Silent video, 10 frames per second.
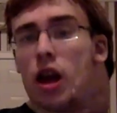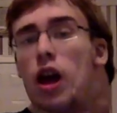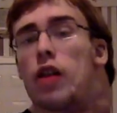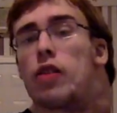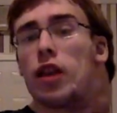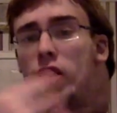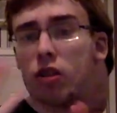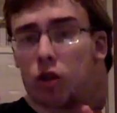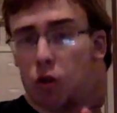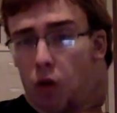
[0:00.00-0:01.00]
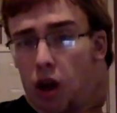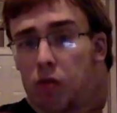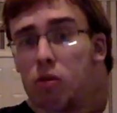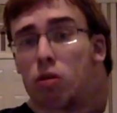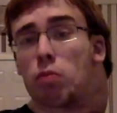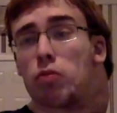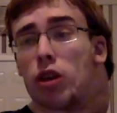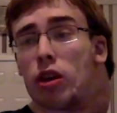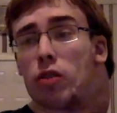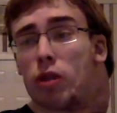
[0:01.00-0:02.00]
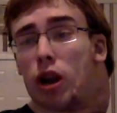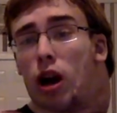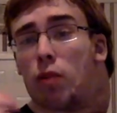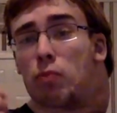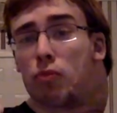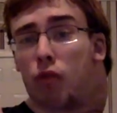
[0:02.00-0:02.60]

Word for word: and Nisekoi with replace with a